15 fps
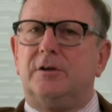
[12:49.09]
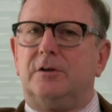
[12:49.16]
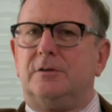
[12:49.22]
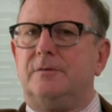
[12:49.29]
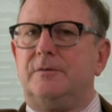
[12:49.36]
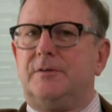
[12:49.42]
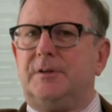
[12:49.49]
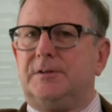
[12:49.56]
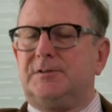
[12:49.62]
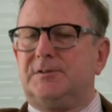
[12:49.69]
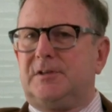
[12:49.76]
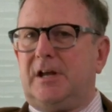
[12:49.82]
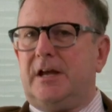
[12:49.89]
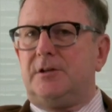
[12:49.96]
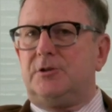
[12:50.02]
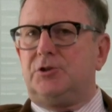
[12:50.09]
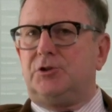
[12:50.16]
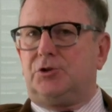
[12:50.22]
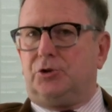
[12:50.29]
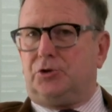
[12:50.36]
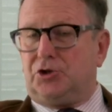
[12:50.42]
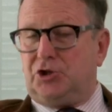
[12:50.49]
argue that
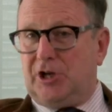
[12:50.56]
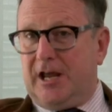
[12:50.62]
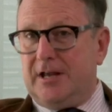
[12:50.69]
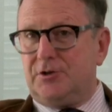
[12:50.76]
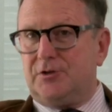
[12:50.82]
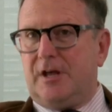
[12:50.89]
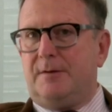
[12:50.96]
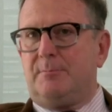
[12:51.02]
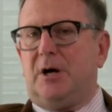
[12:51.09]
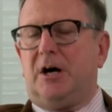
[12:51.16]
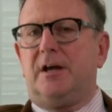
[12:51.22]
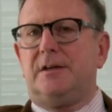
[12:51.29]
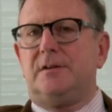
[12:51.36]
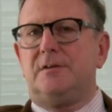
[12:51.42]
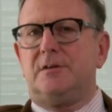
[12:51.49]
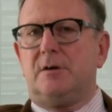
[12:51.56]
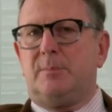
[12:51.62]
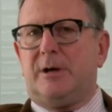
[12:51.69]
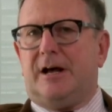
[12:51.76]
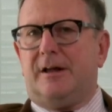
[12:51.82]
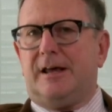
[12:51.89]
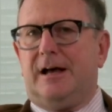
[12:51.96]
states should change their
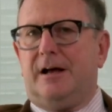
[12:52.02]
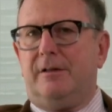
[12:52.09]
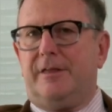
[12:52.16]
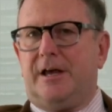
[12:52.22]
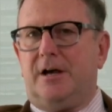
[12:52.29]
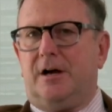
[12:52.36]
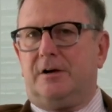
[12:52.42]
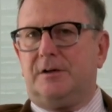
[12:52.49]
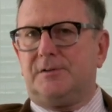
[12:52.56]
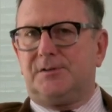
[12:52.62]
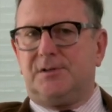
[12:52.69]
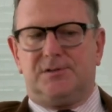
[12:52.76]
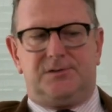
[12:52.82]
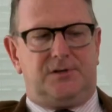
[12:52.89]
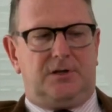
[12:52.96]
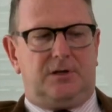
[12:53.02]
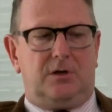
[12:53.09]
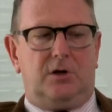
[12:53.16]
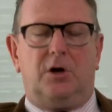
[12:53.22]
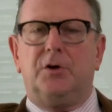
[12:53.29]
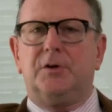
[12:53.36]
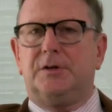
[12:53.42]
mind about how they are
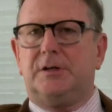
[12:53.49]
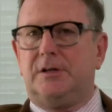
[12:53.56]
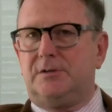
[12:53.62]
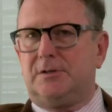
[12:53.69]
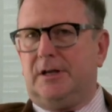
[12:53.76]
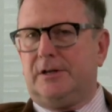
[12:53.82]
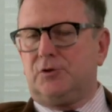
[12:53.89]
insisting on